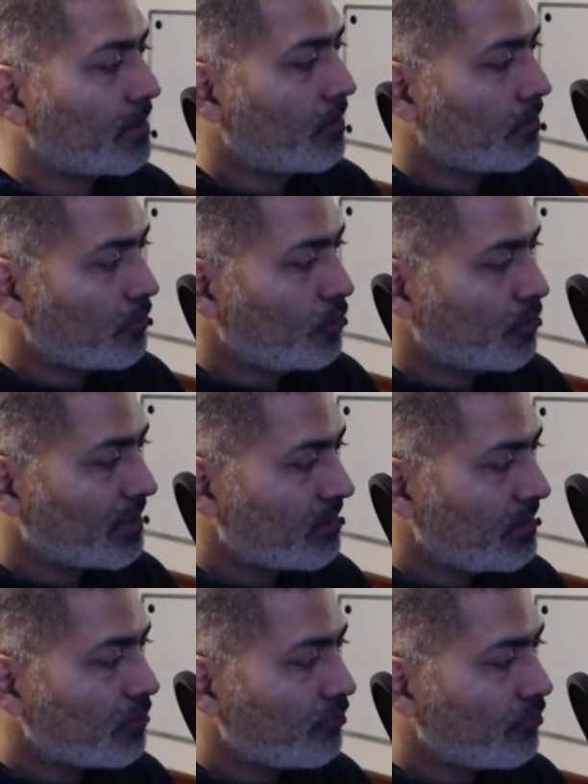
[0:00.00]
right now, so you
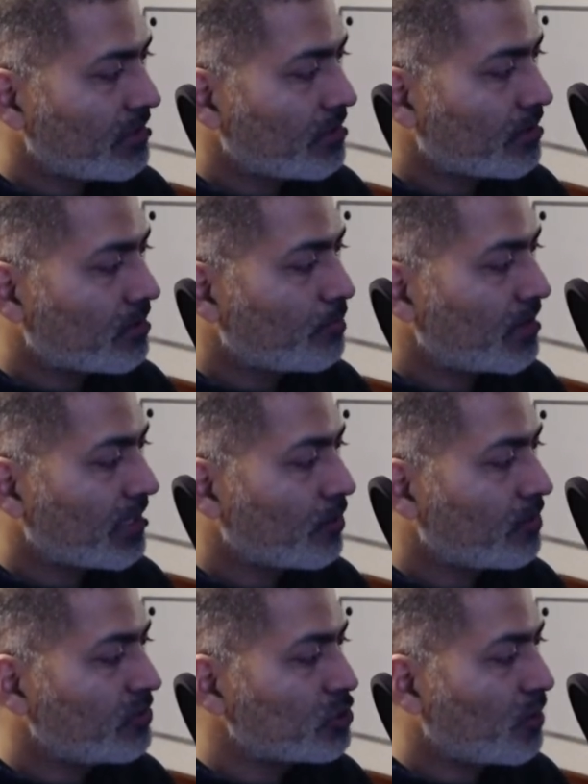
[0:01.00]
can see hopefully this
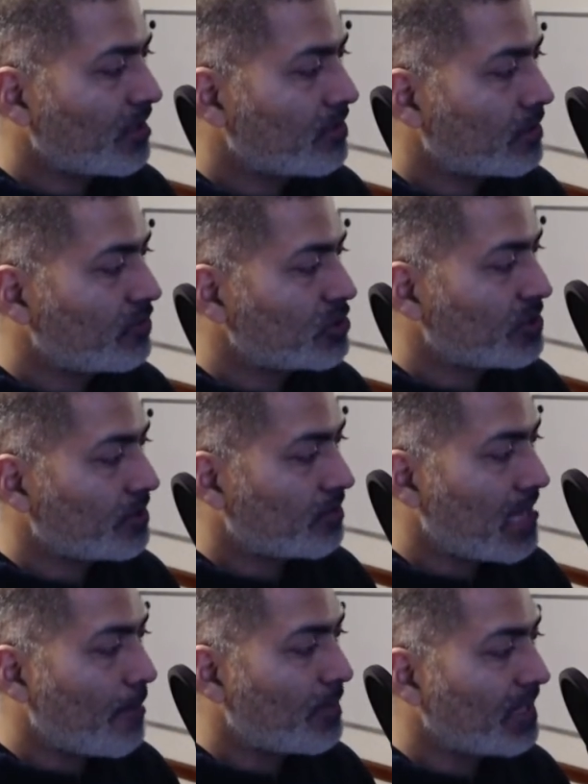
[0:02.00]
particular visualizer which
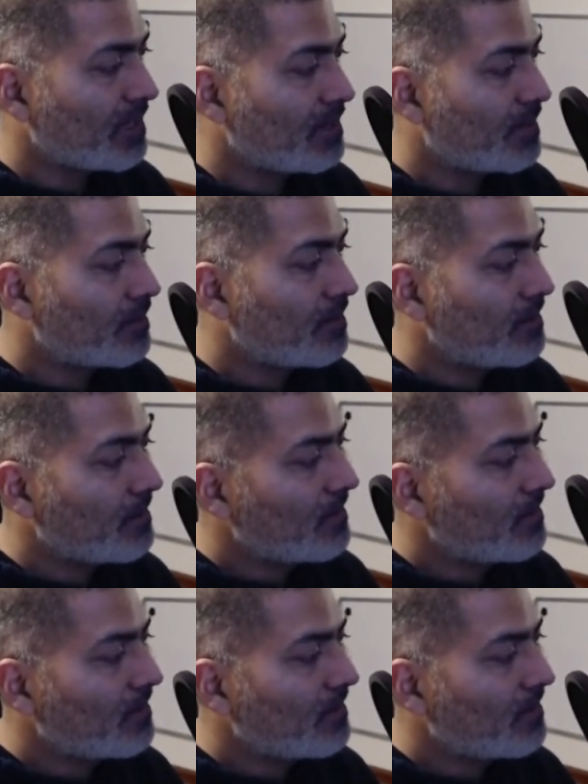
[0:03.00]
is happening here,